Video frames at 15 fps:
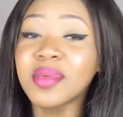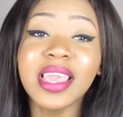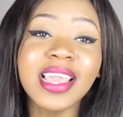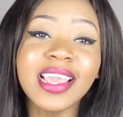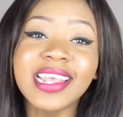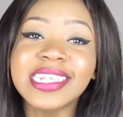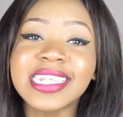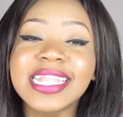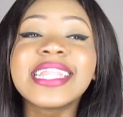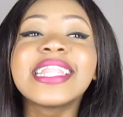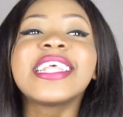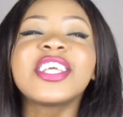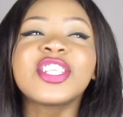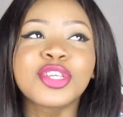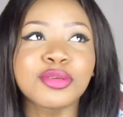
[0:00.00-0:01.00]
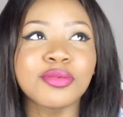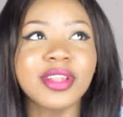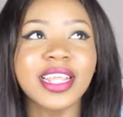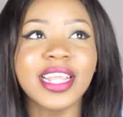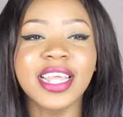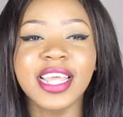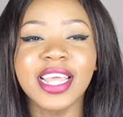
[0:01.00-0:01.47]
It is
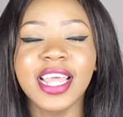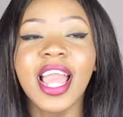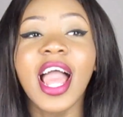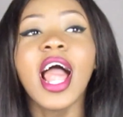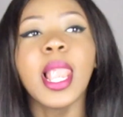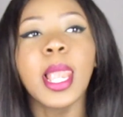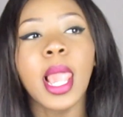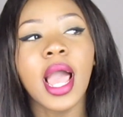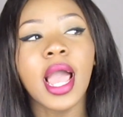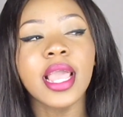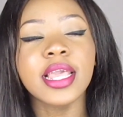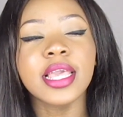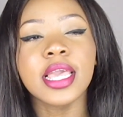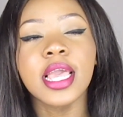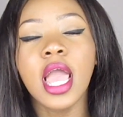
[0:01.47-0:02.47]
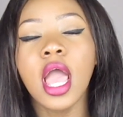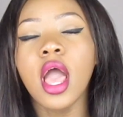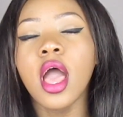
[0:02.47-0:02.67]
literally, like,